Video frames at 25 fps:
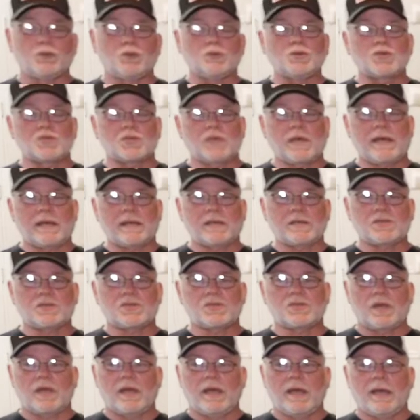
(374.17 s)
do
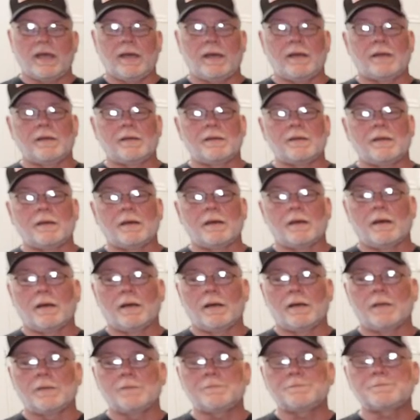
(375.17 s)
sex and
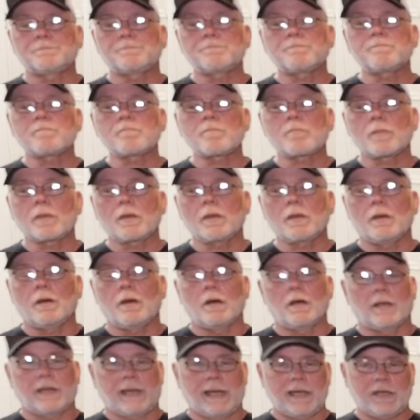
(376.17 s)

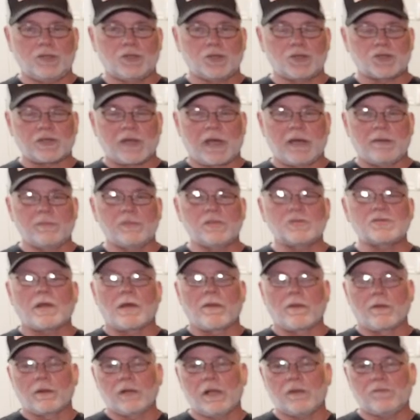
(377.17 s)
cage assignments
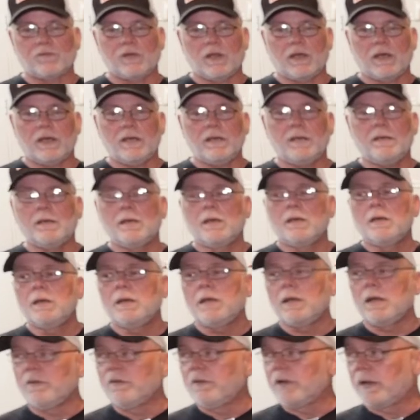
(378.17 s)
on the left leg,
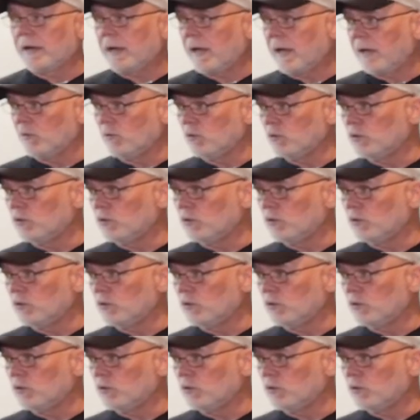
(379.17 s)
and then I